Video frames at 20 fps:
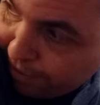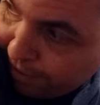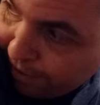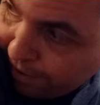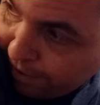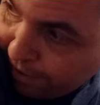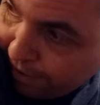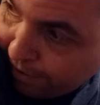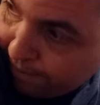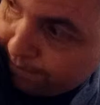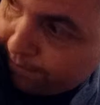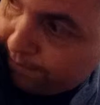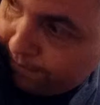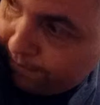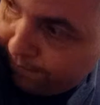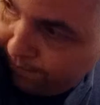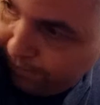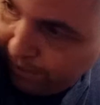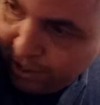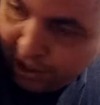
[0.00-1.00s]
the
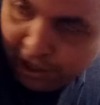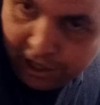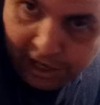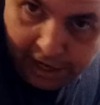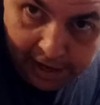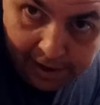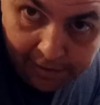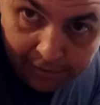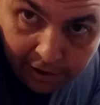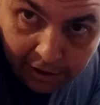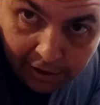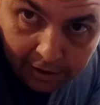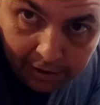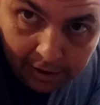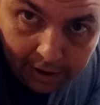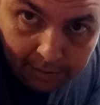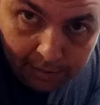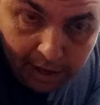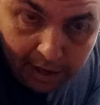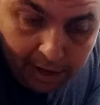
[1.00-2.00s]
finish I have here.
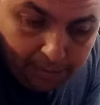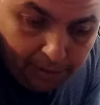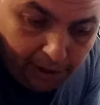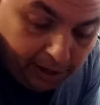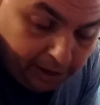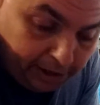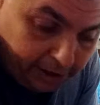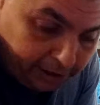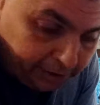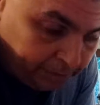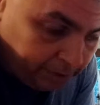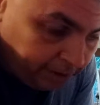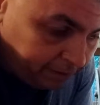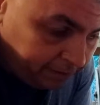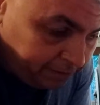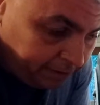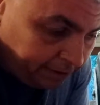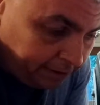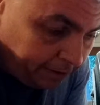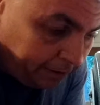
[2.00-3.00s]
I'm not a paint expert,
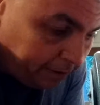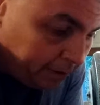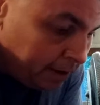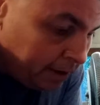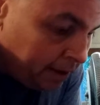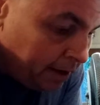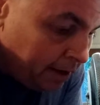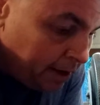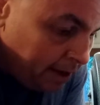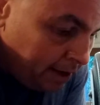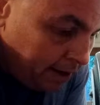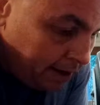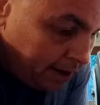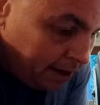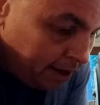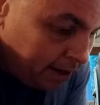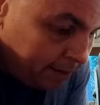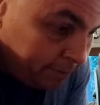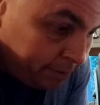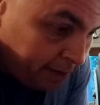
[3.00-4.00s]
so
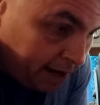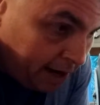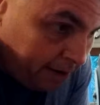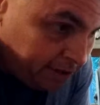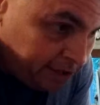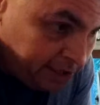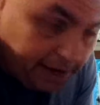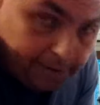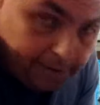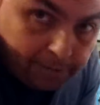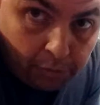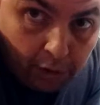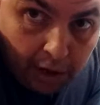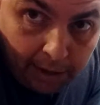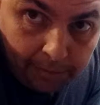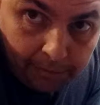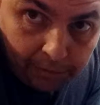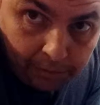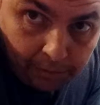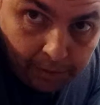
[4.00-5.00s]
but I was just having
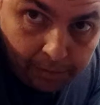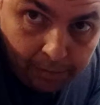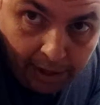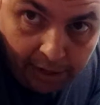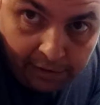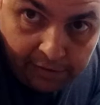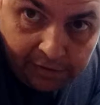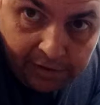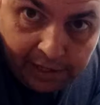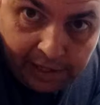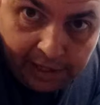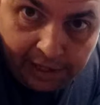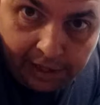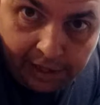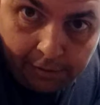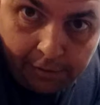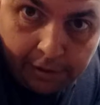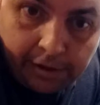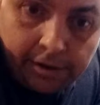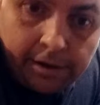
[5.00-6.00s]
problems with paint sticking. It
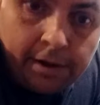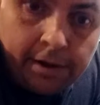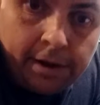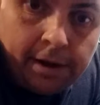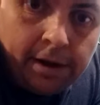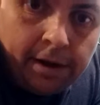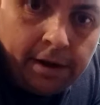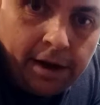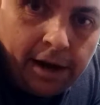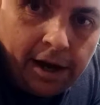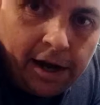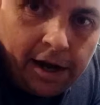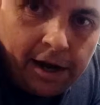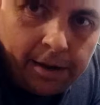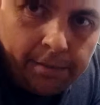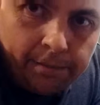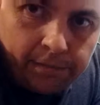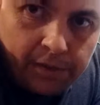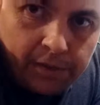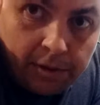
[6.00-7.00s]
would
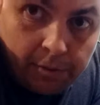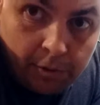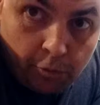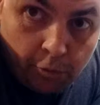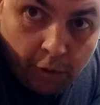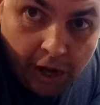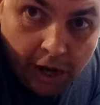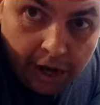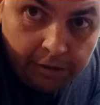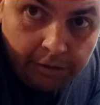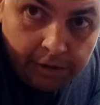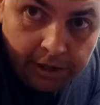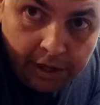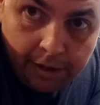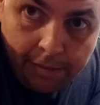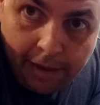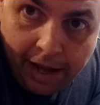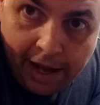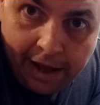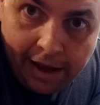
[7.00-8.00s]
run really
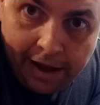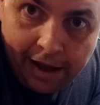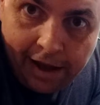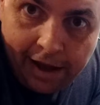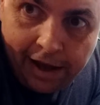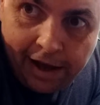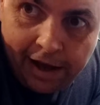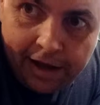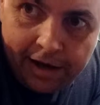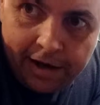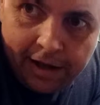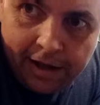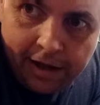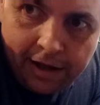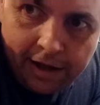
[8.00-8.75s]
bad,